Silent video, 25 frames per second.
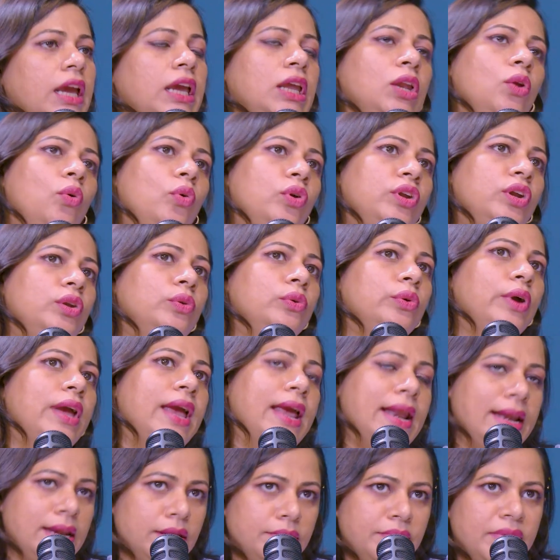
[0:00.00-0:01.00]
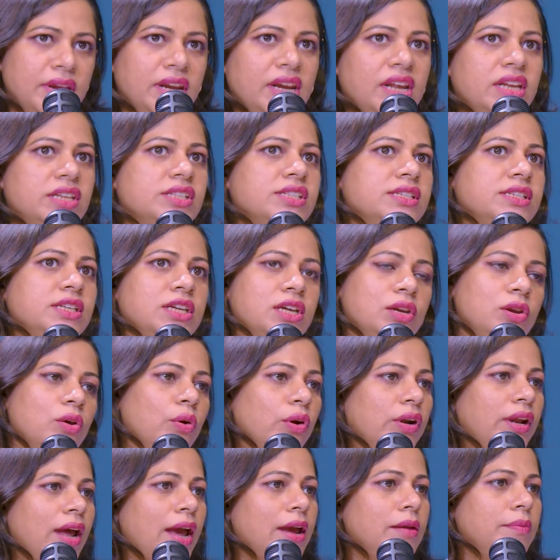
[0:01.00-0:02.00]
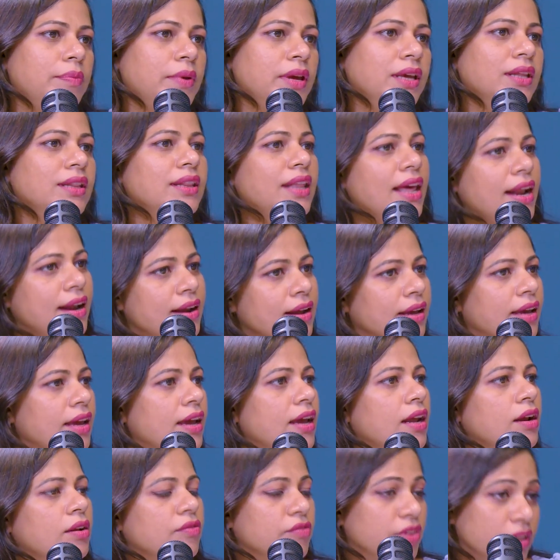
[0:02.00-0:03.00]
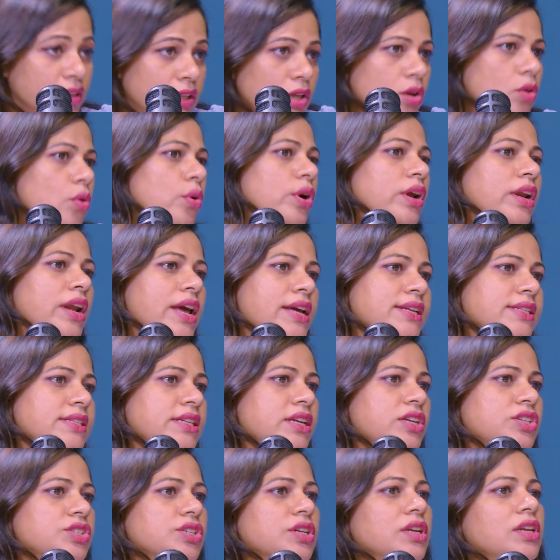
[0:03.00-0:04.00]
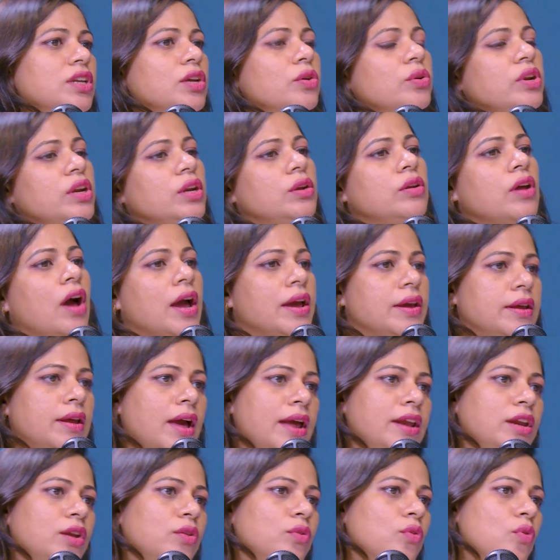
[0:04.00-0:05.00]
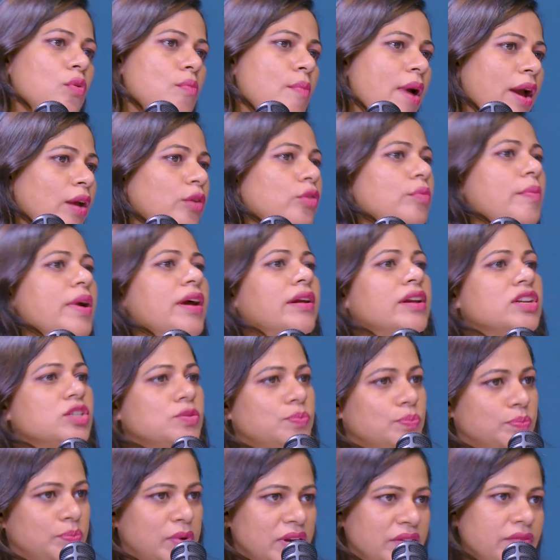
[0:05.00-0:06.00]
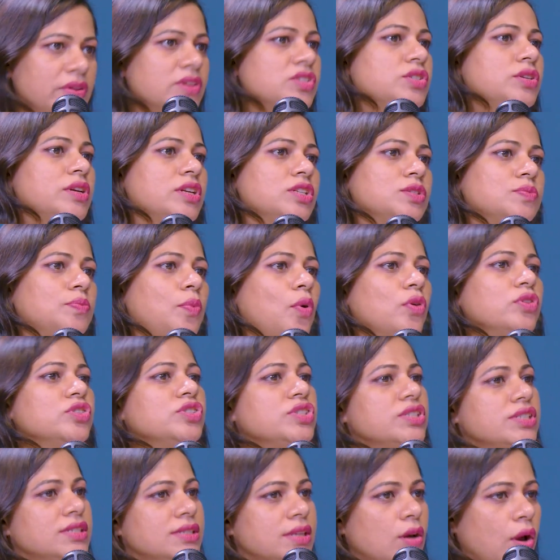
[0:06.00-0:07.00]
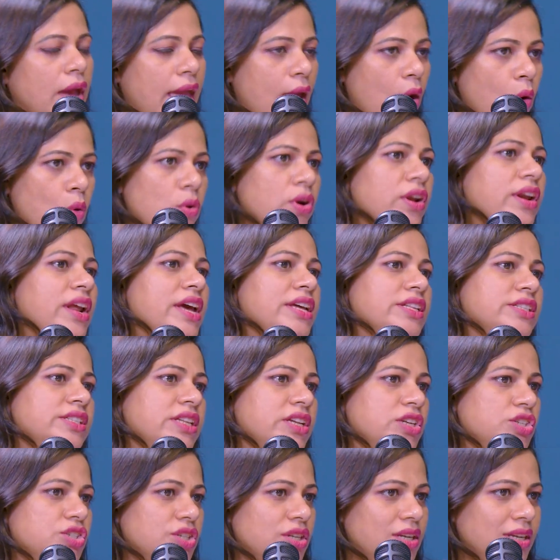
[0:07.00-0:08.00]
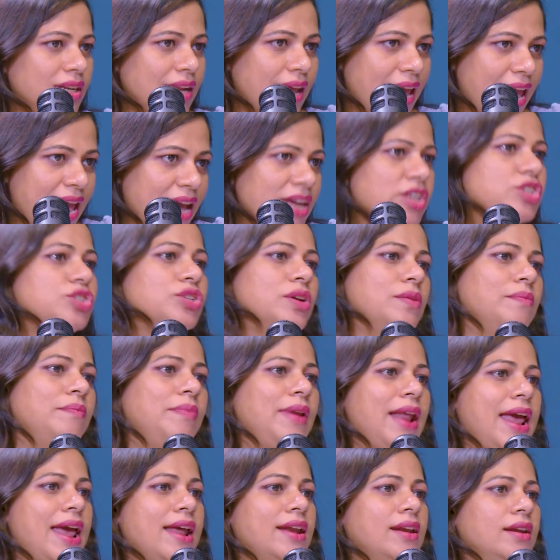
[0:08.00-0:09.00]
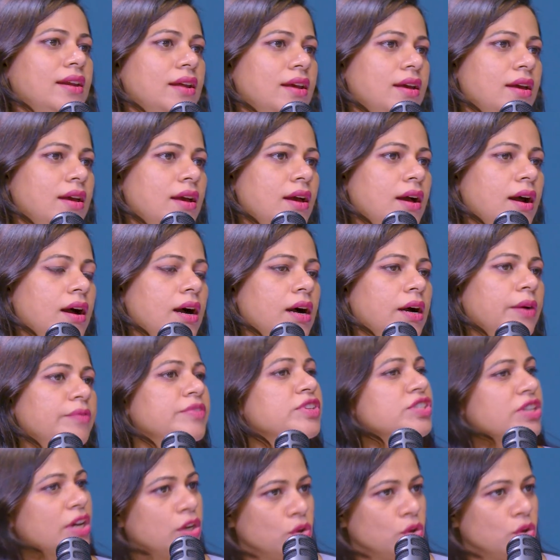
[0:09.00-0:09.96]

In order to eliminate stereotyping, then again within organization, I need to go back to my previous response. It's the organization action plan, which I